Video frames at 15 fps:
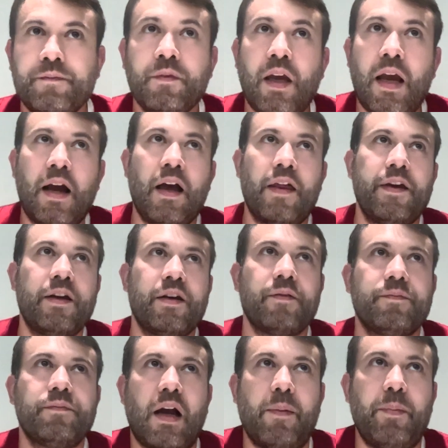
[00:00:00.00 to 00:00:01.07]
Yeah, I think
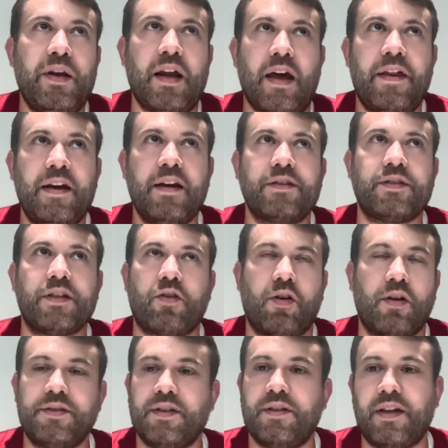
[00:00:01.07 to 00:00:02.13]
it's a
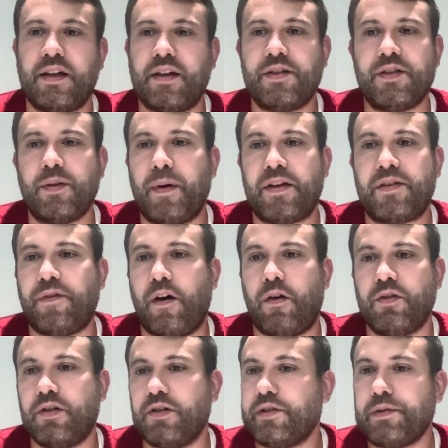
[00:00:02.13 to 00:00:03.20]
constant thing is the best
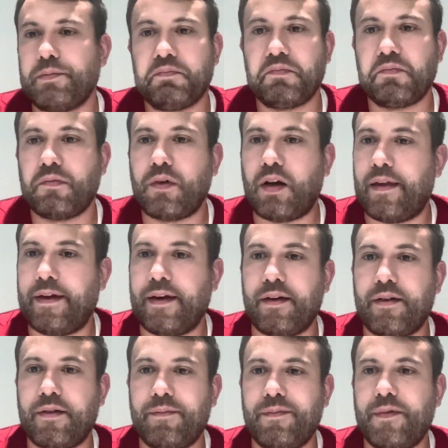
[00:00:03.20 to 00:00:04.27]
founders. I
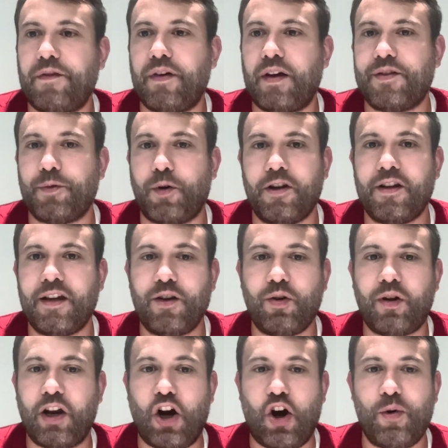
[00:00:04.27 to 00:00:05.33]
think if there's one thing you
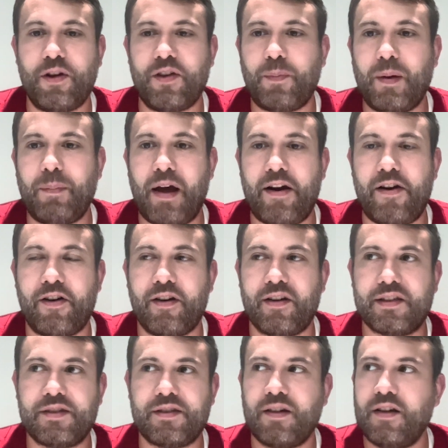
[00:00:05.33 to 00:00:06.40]
can always be better
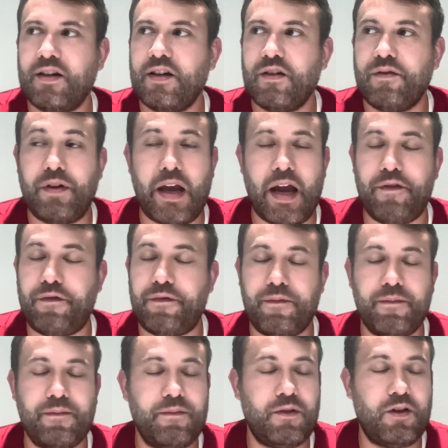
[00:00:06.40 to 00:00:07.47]
is, we have
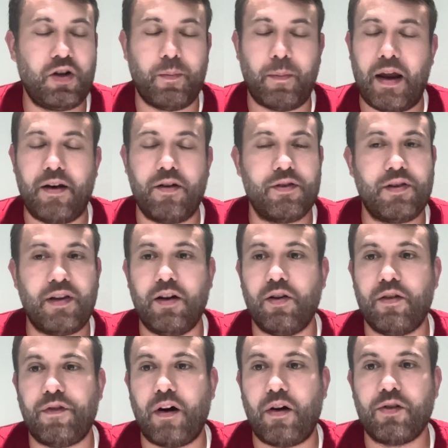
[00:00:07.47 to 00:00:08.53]
tremendously
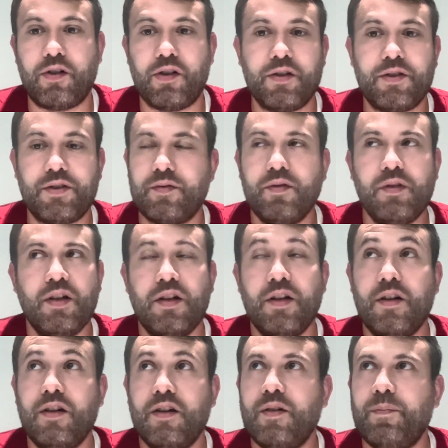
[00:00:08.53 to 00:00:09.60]
good founders,
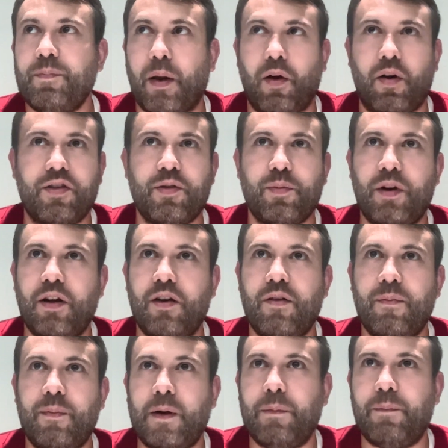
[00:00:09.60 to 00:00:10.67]
but also
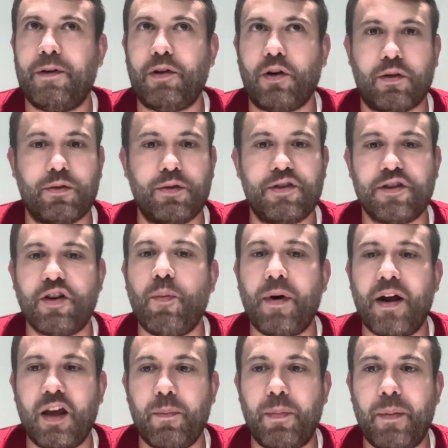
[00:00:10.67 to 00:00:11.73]
we talk to so
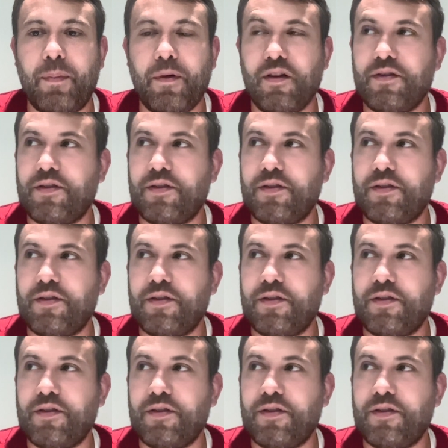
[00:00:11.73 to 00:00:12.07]
many people.